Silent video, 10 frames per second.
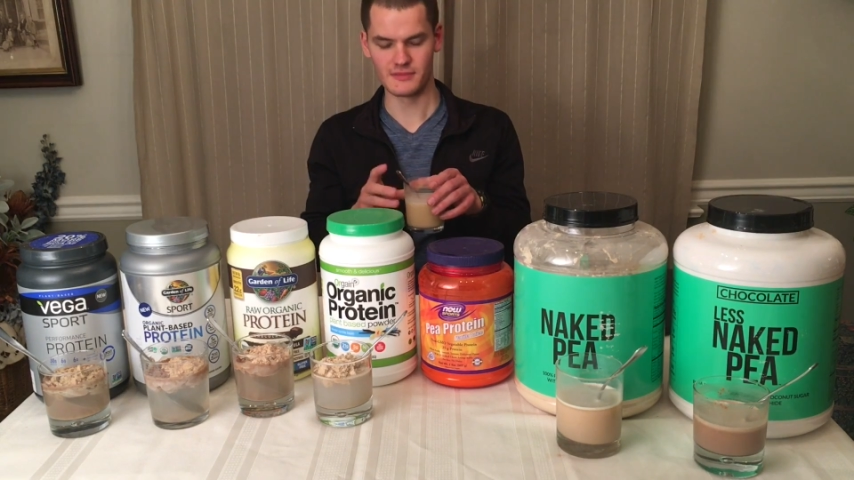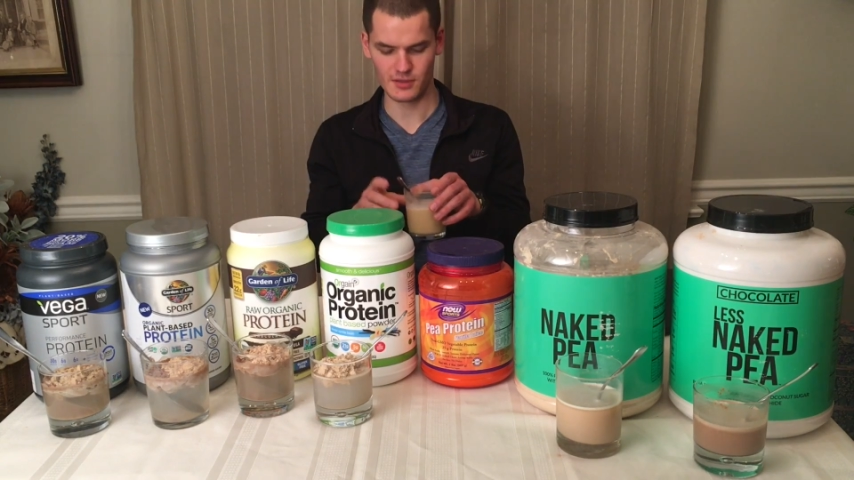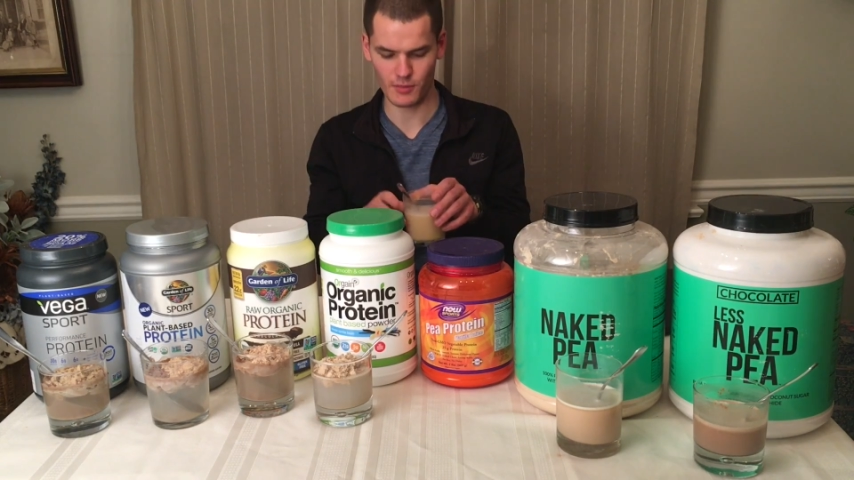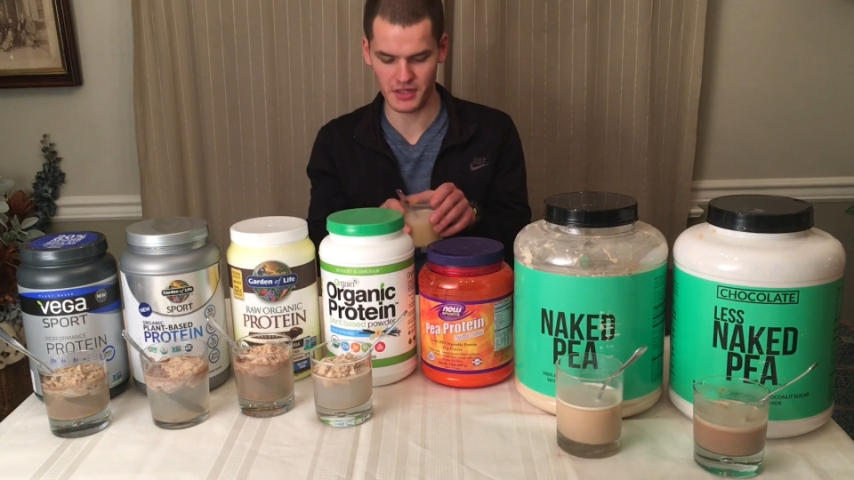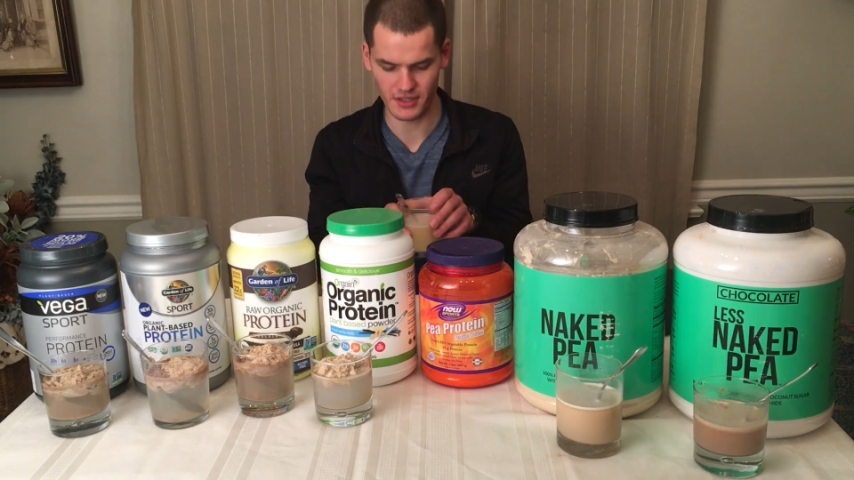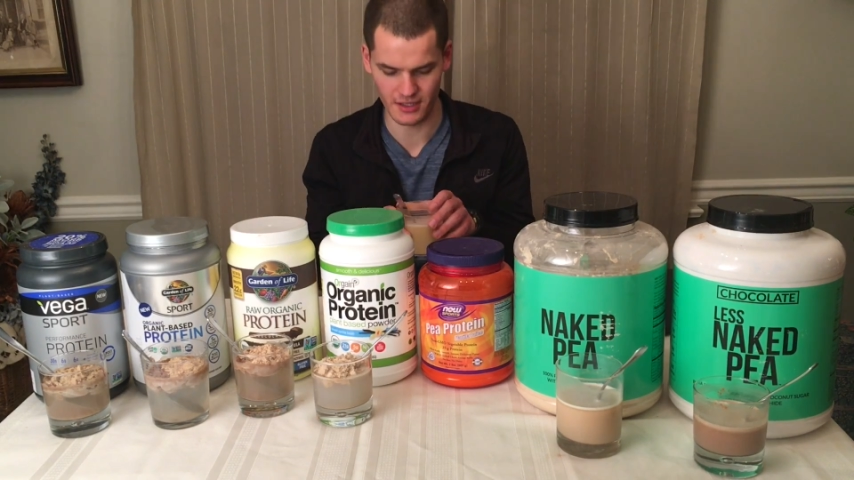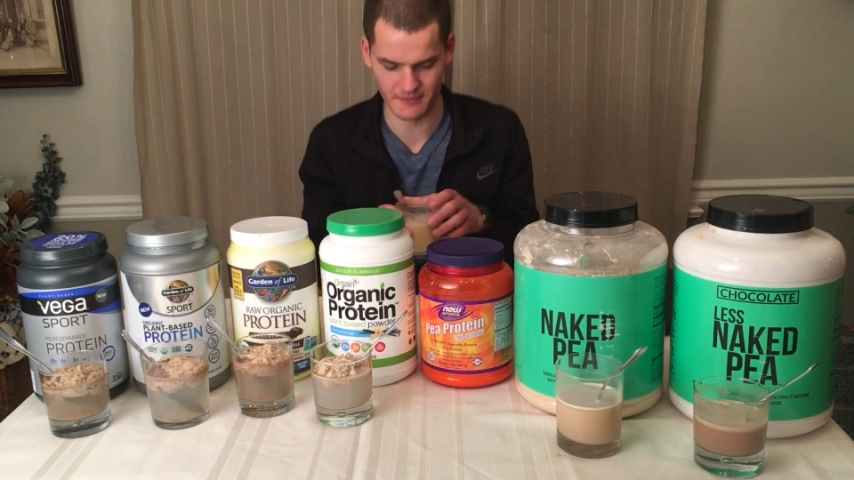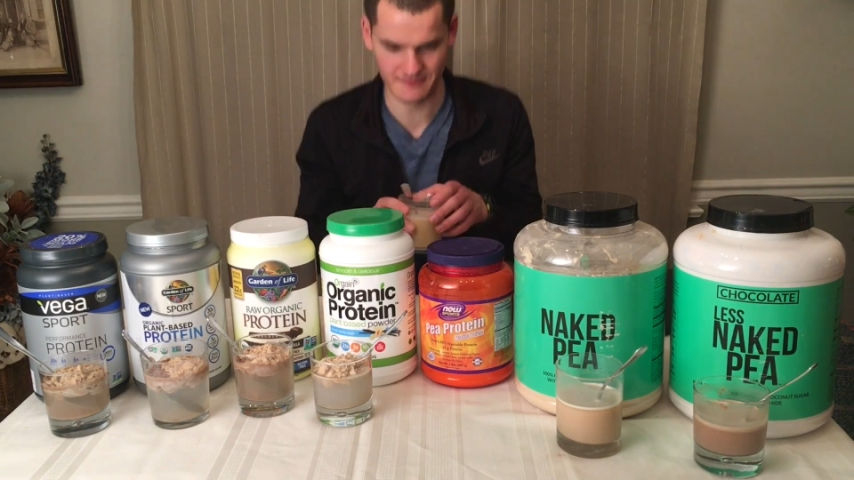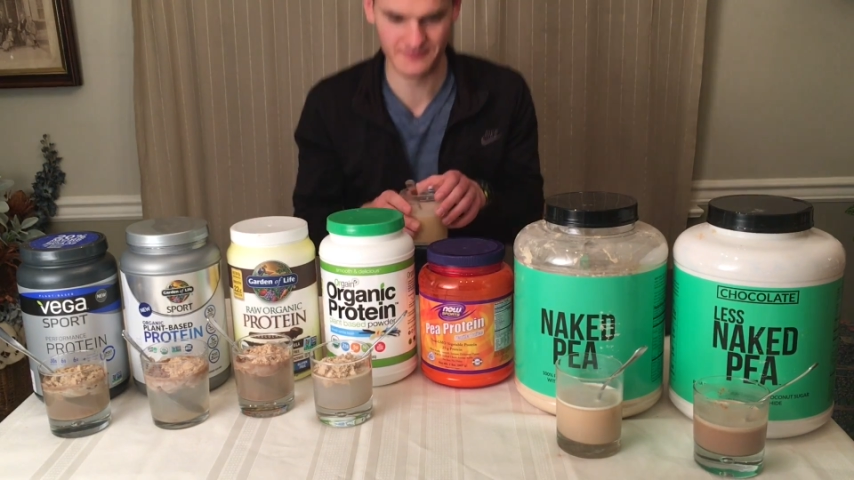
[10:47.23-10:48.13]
It's pretty good,